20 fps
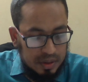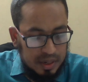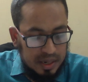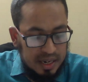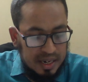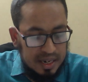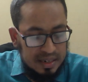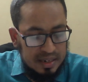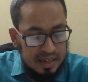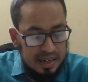
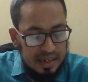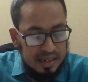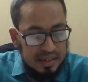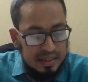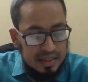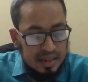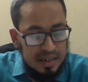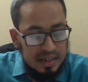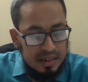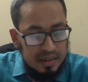And
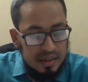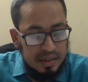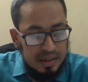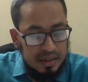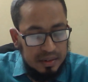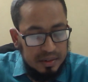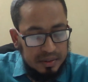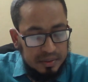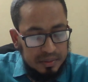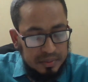
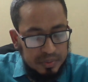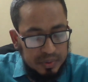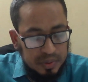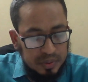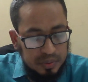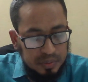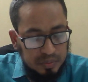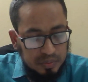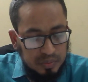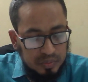another
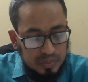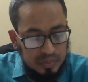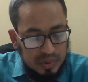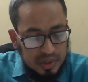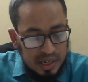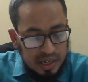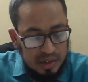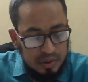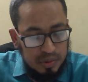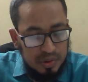
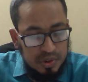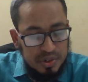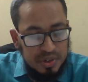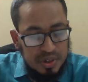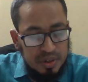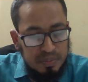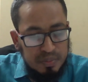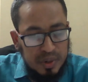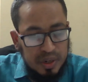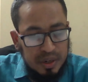
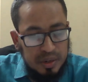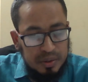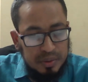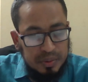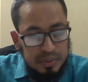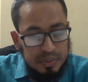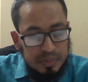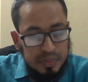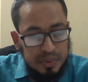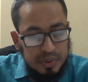calculation
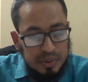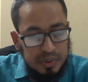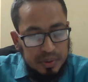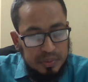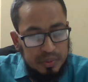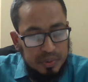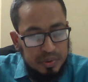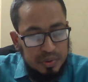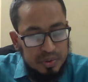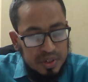
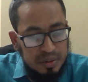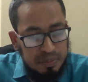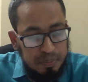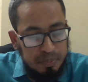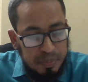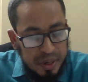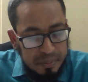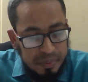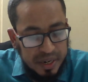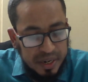using
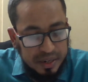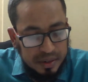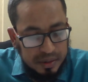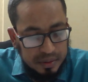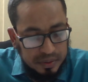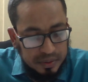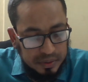payback.